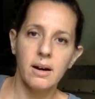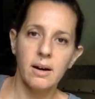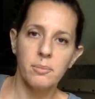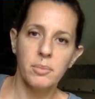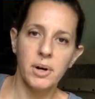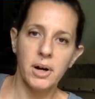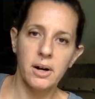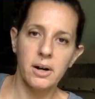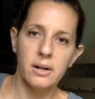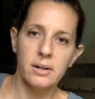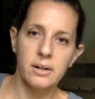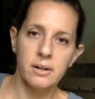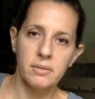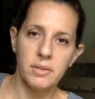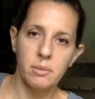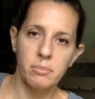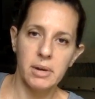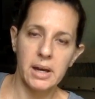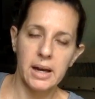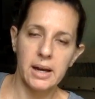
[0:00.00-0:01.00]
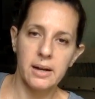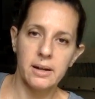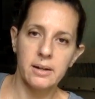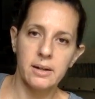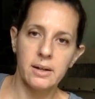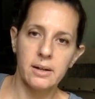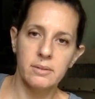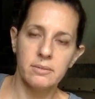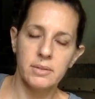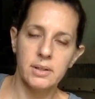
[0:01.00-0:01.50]
part of the pat
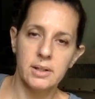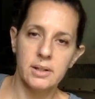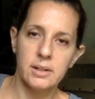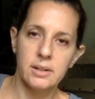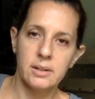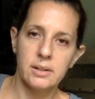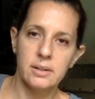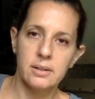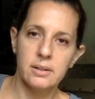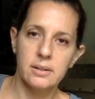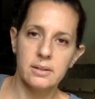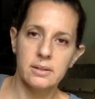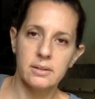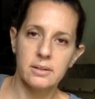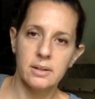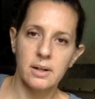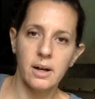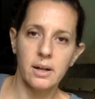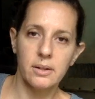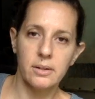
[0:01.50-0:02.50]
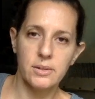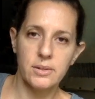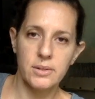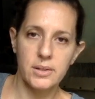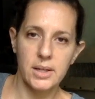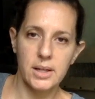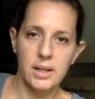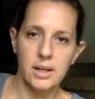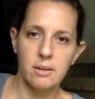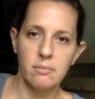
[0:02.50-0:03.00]
of the color
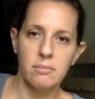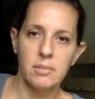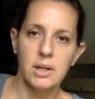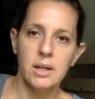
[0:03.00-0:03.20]
scheme.